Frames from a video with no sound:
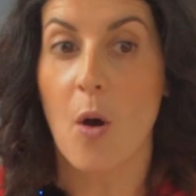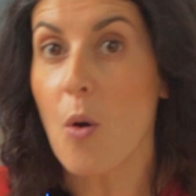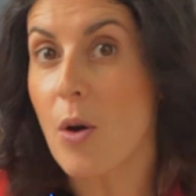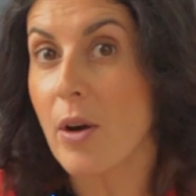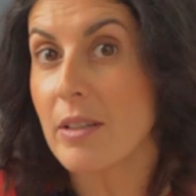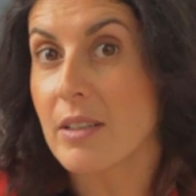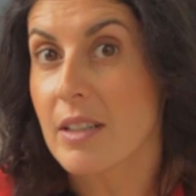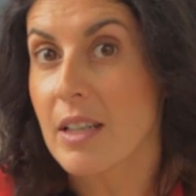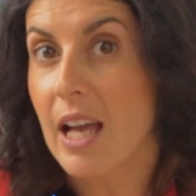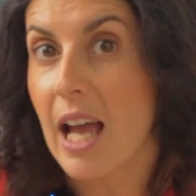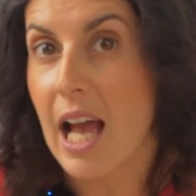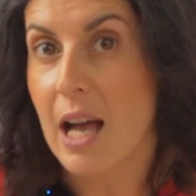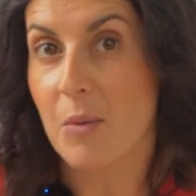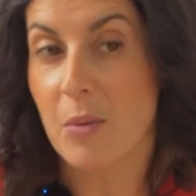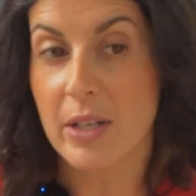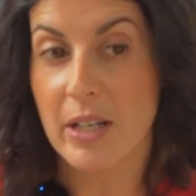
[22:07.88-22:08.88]

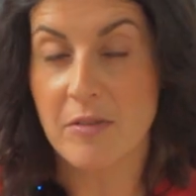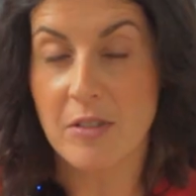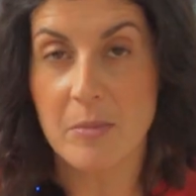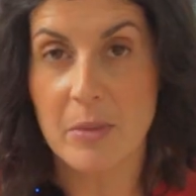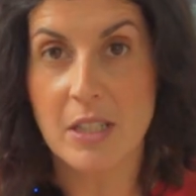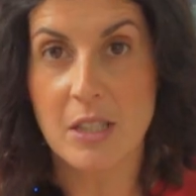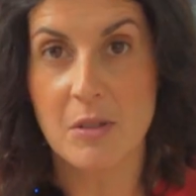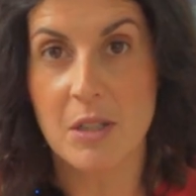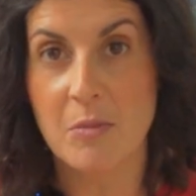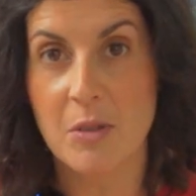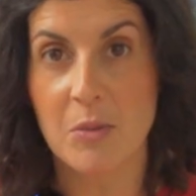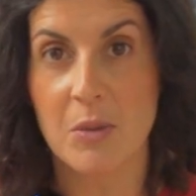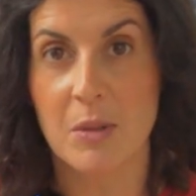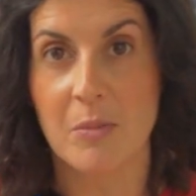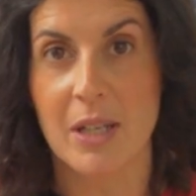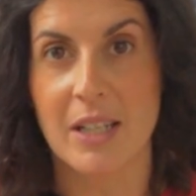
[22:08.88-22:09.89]
or whatever buttercream you
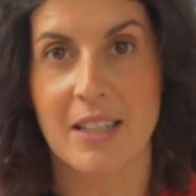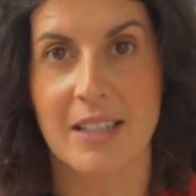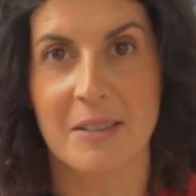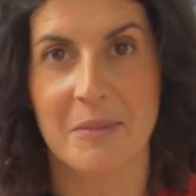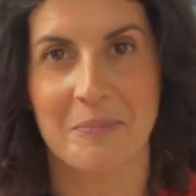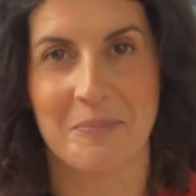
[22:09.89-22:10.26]
want to make it.